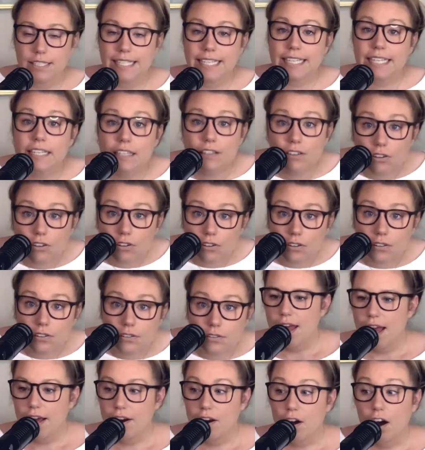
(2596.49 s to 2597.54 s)
heal.
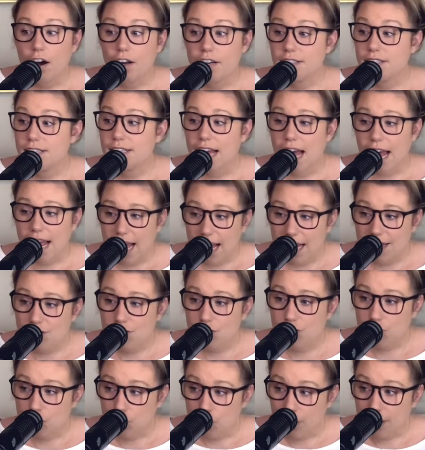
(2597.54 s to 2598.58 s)
And honestly, I had to
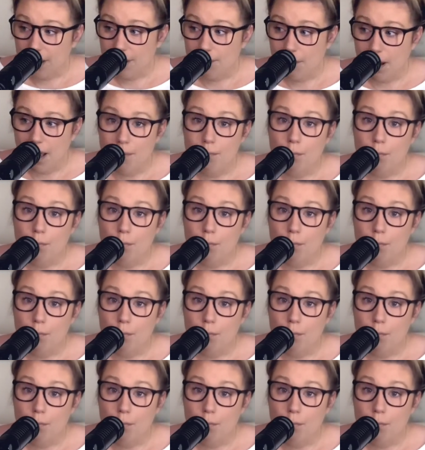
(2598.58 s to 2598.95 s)
look at my